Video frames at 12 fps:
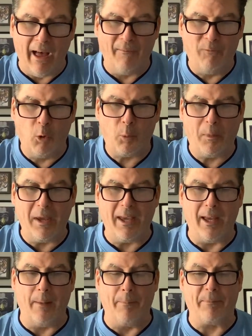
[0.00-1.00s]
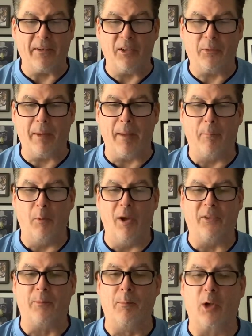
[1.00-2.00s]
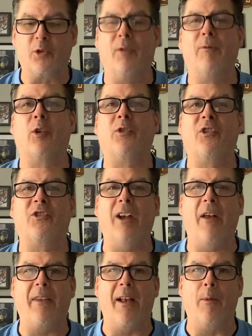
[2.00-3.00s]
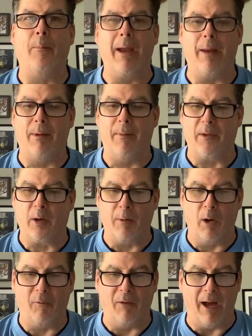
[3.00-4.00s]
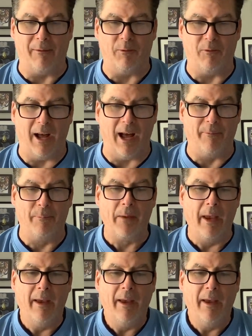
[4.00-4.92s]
4 p.m. ESPN Plus, Marshall versus South Alabama, they're both 5-5.